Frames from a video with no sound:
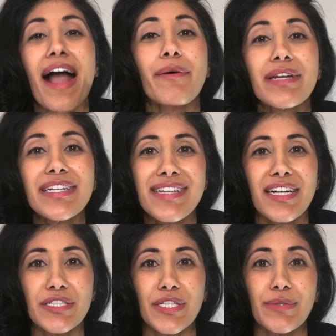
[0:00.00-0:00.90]
I want to
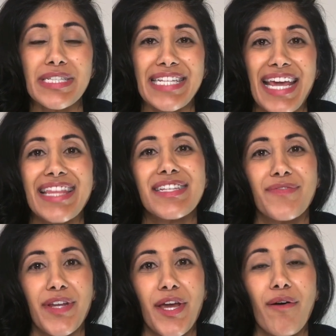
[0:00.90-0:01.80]
talk to you today in this
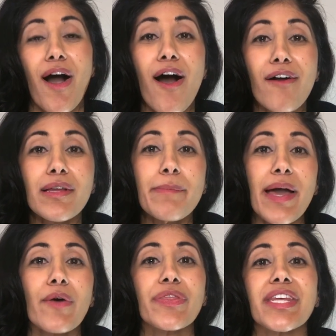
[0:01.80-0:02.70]
video all
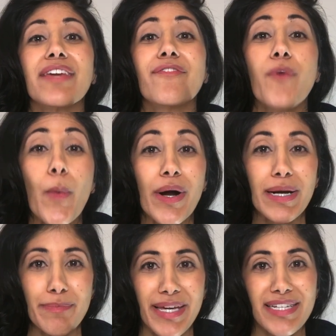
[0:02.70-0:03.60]
about the
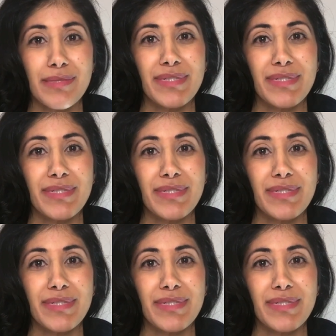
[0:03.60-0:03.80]
4 biggest